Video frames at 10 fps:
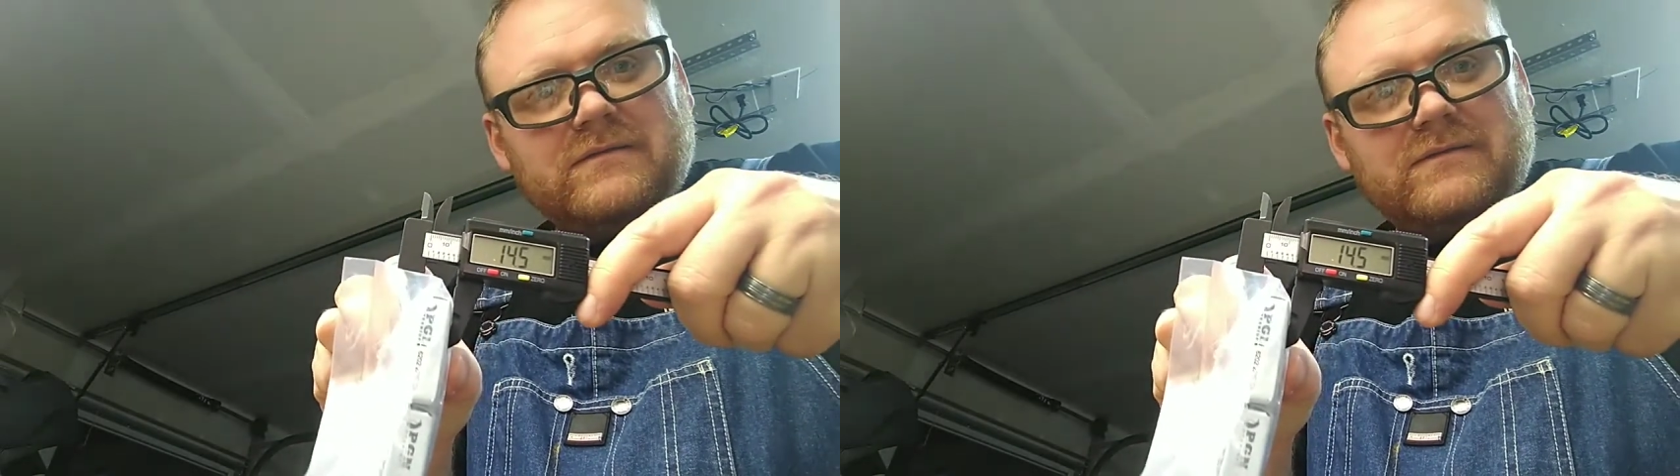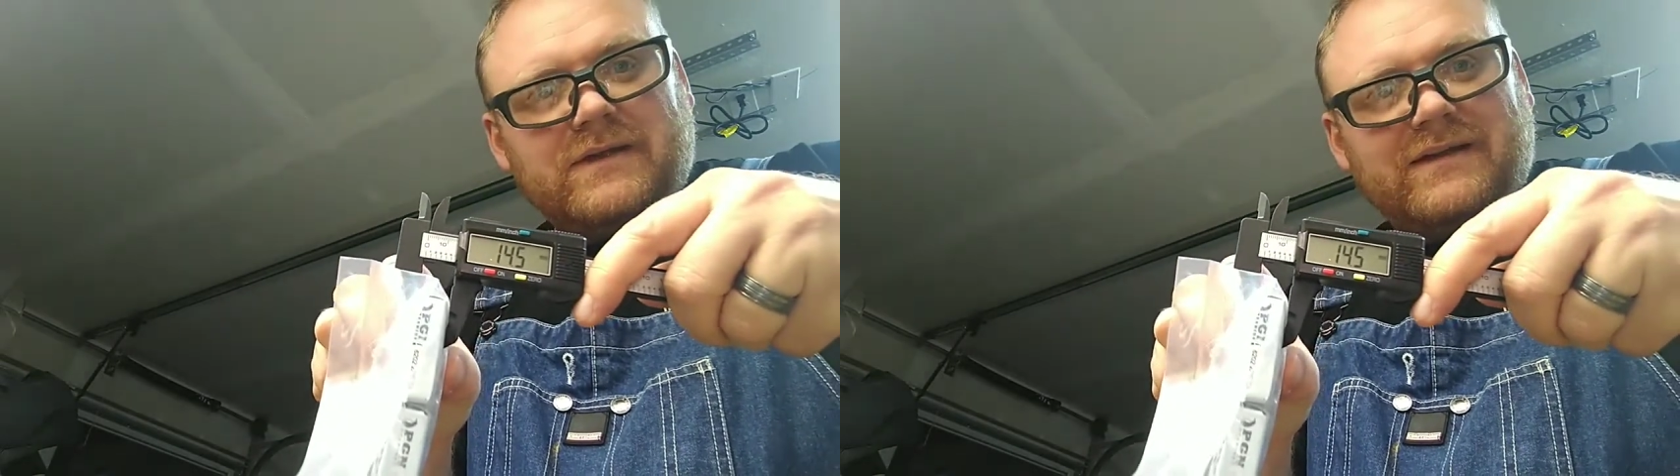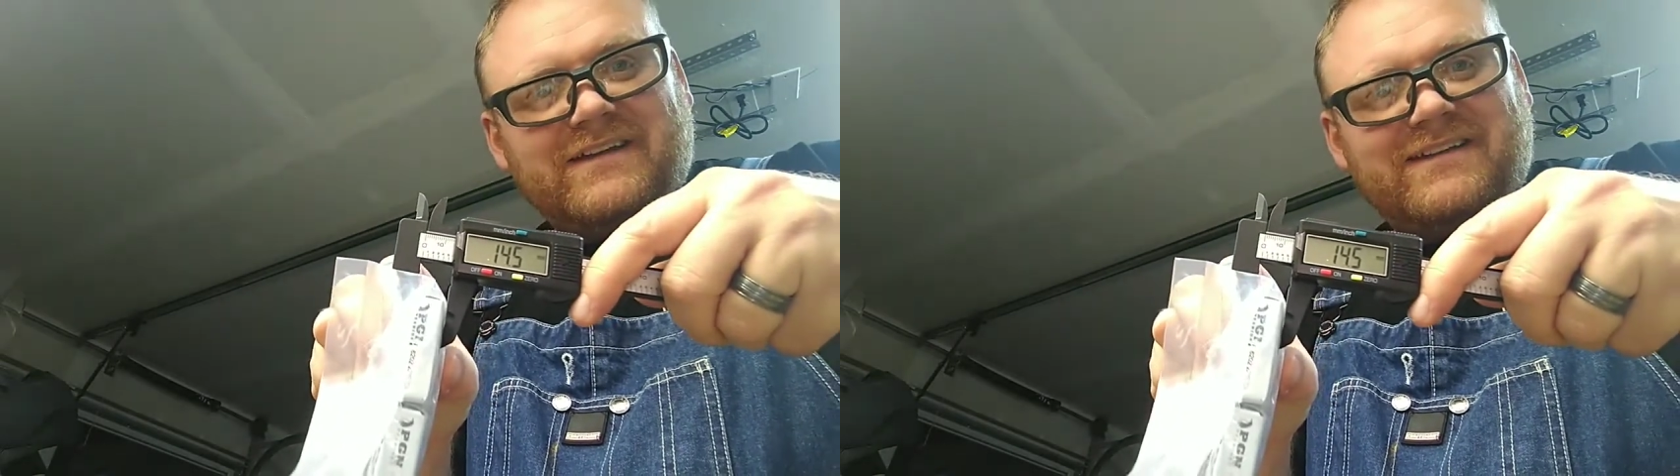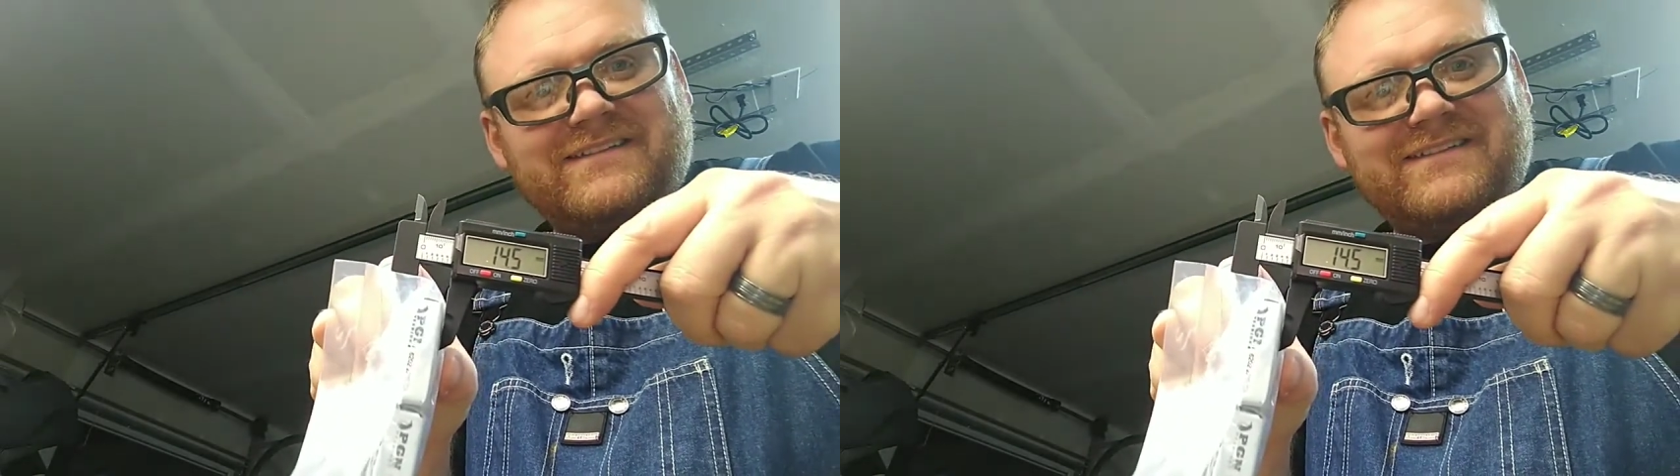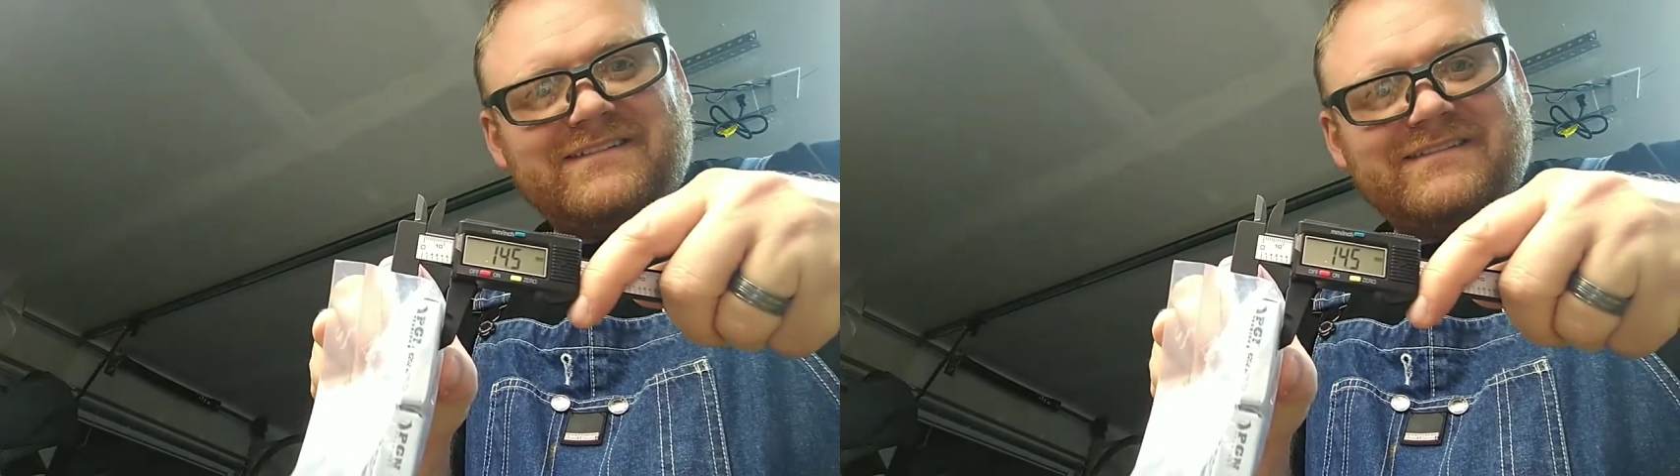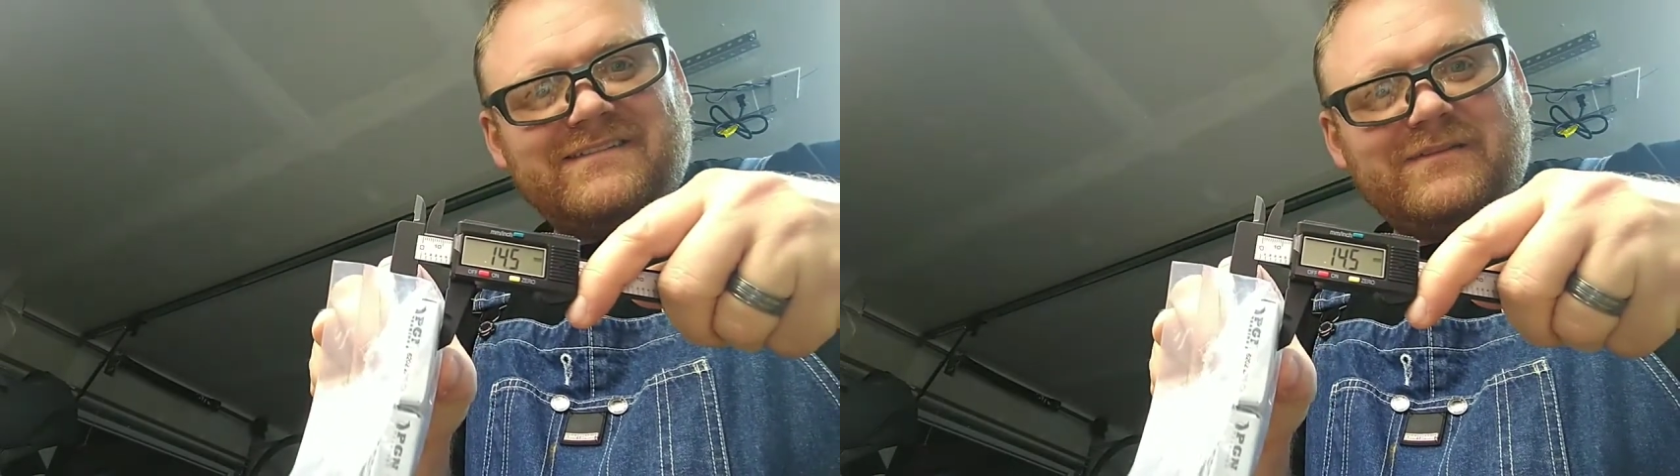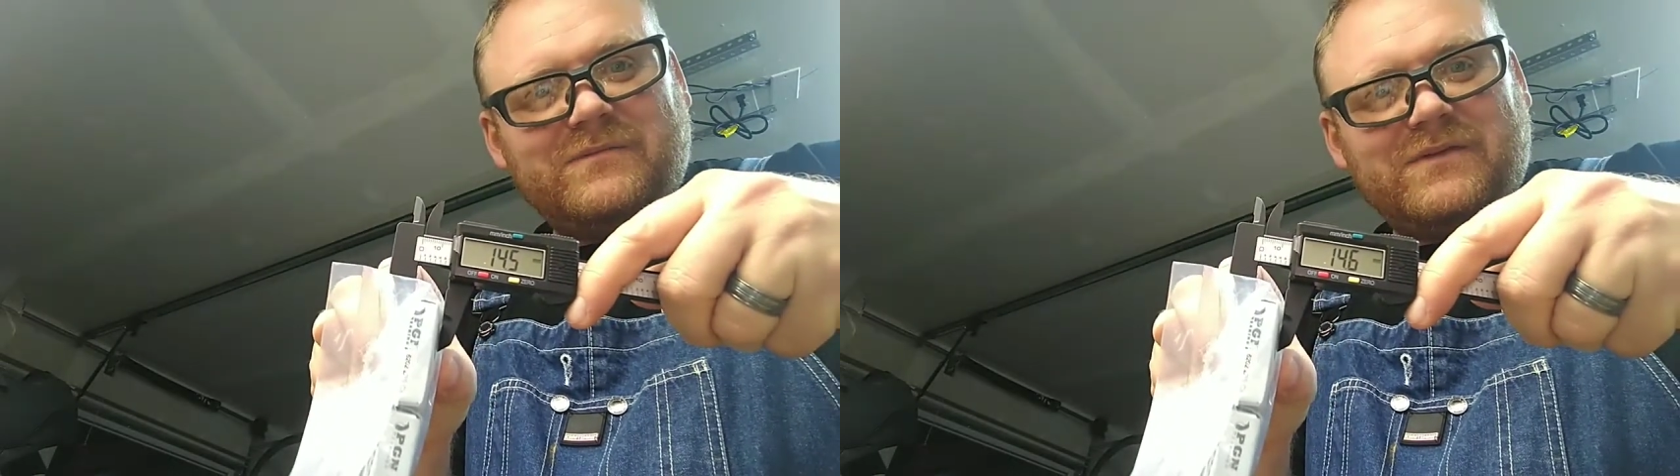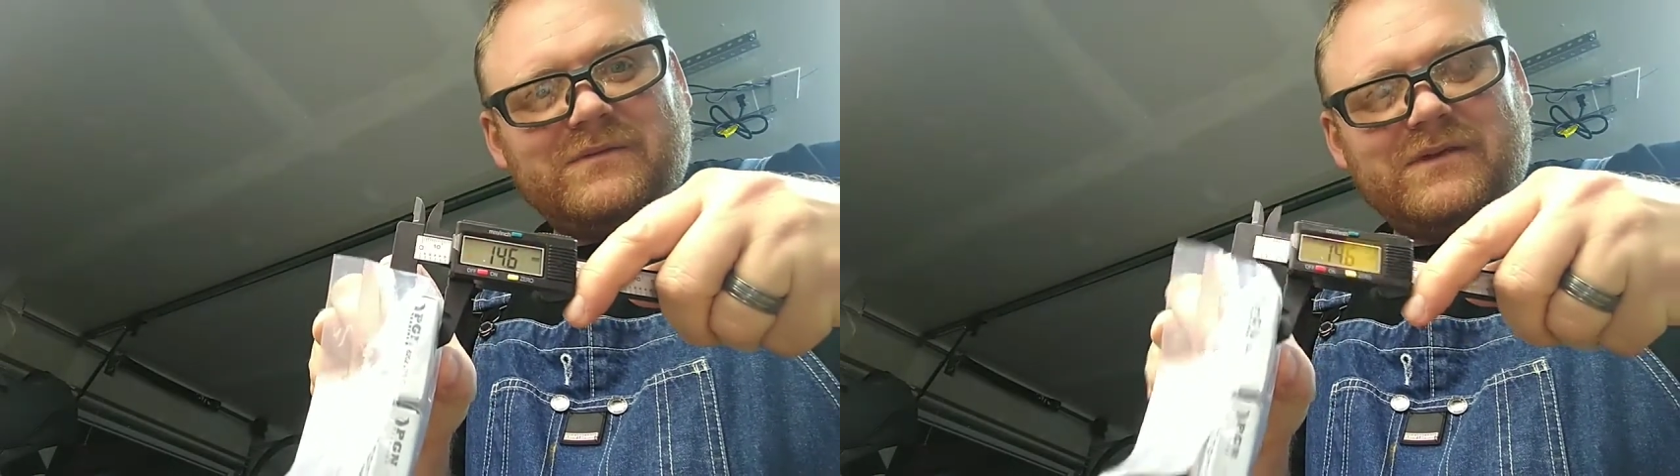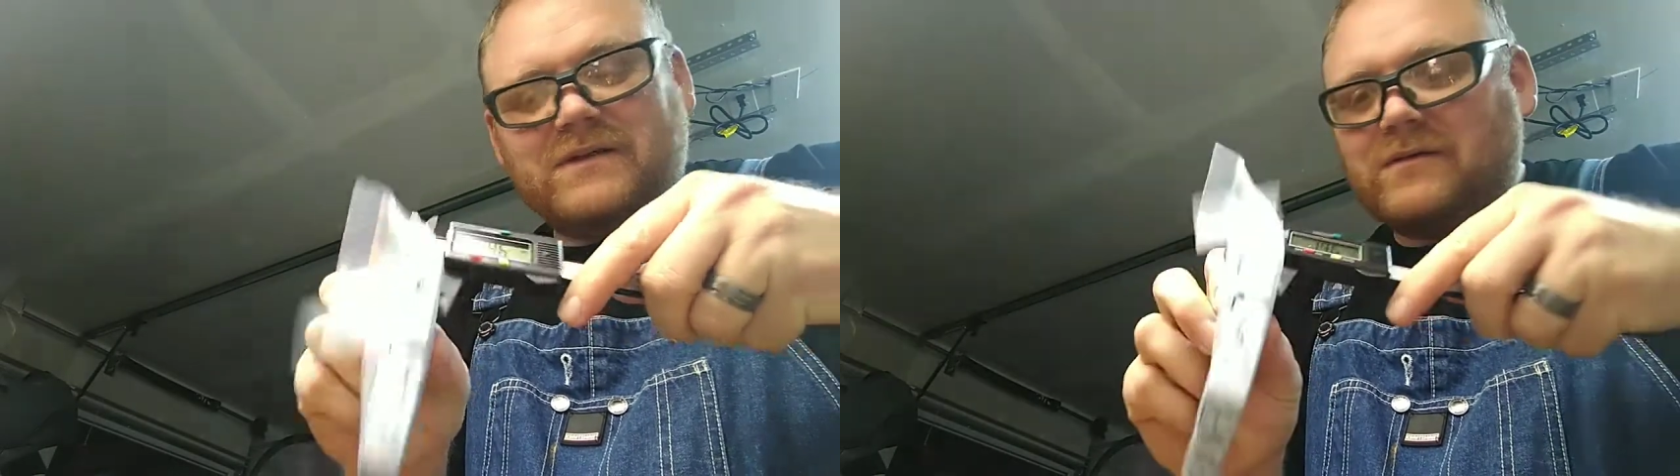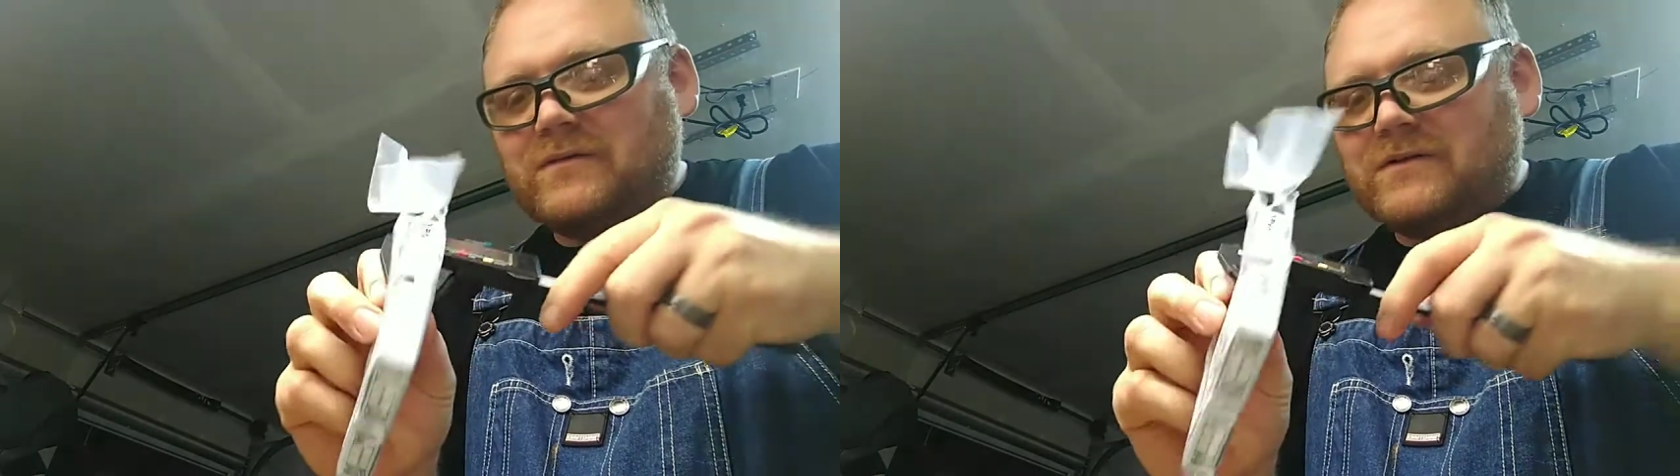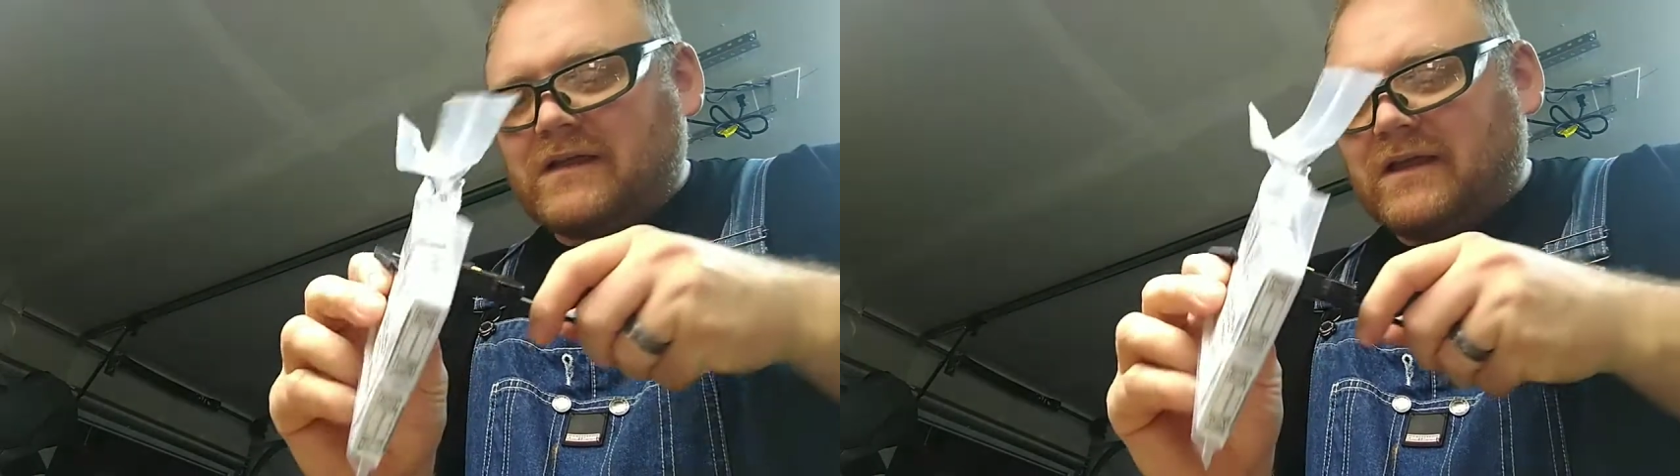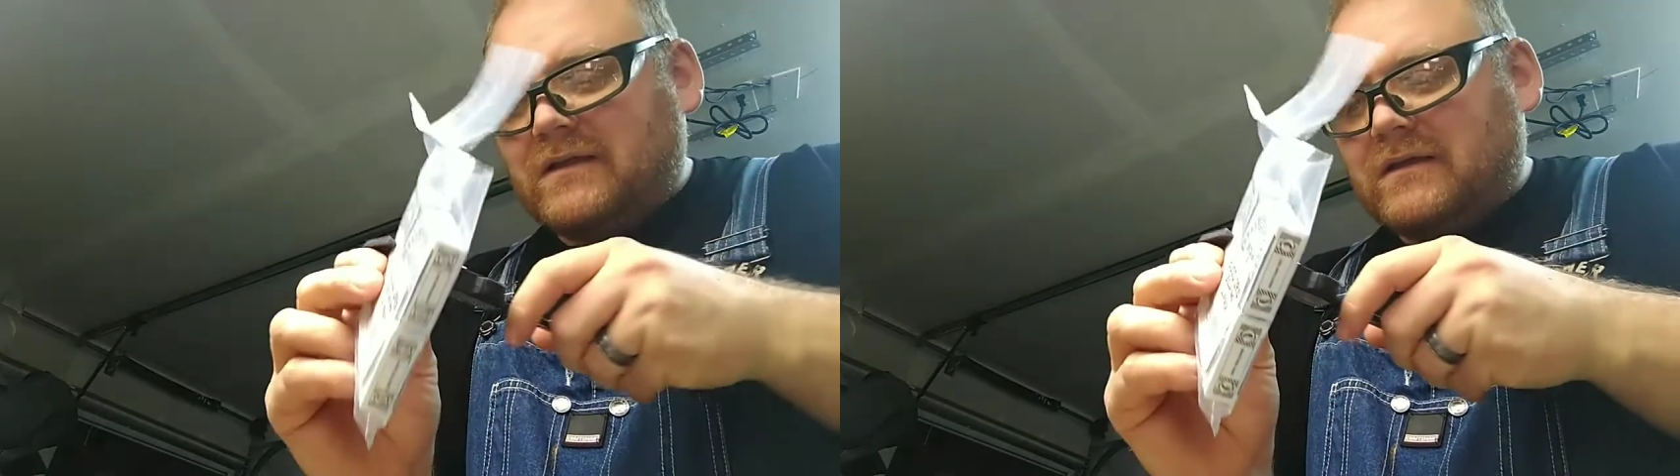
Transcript: There it is. Millimeter. What is that?